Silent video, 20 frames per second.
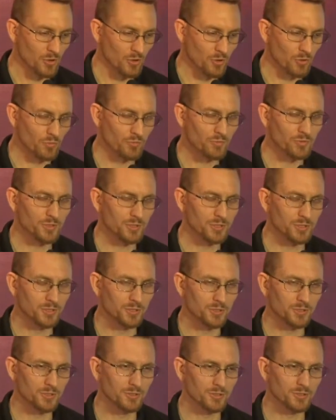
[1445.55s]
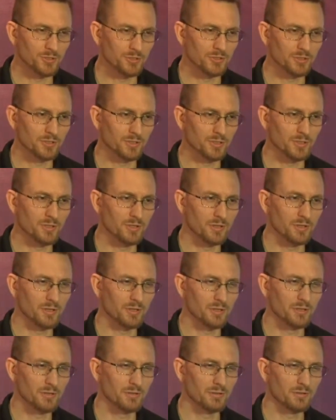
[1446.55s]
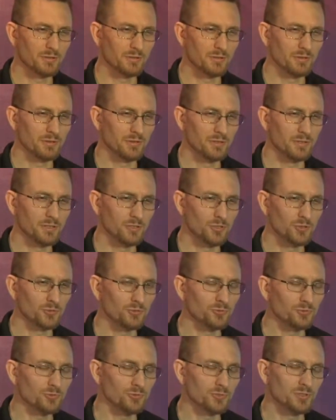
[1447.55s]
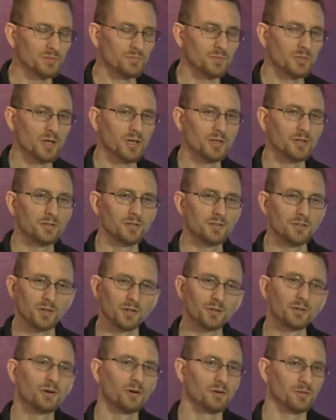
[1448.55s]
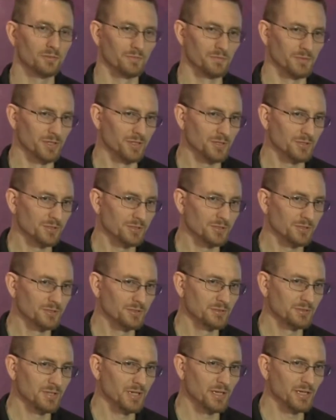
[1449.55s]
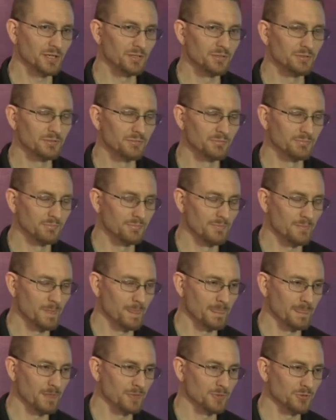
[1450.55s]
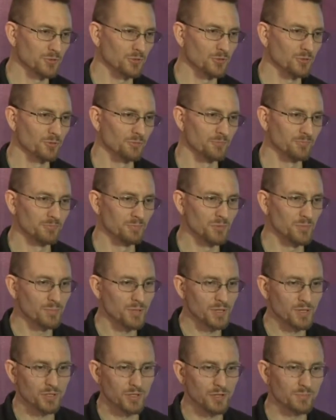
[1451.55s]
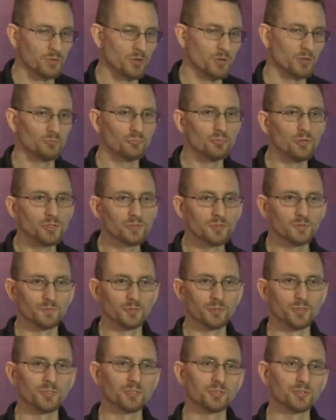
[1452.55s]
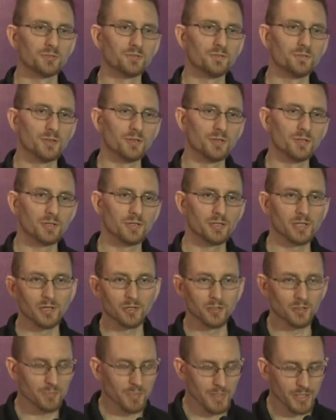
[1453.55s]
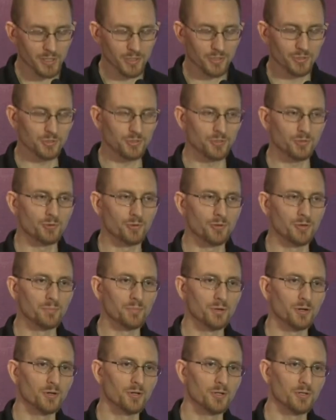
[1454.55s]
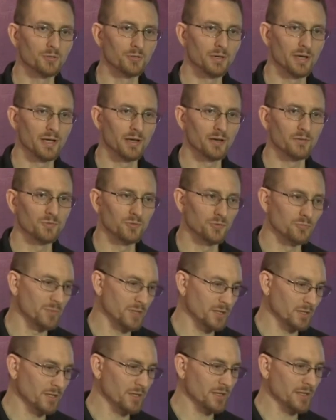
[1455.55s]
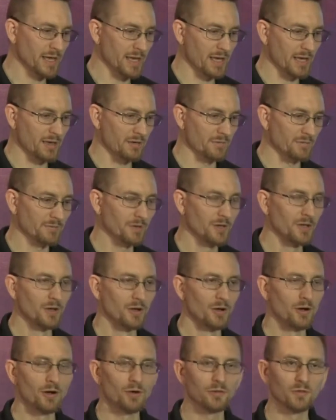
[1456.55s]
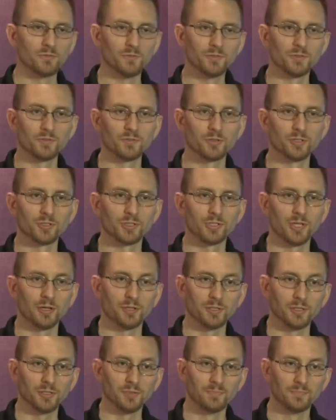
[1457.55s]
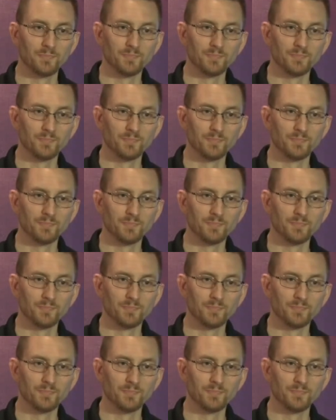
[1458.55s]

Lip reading: Over the years, the tools have not done all of this. And so depending upon which version of the Cloudera Manager or Embari you have, you may not have all of this functionality.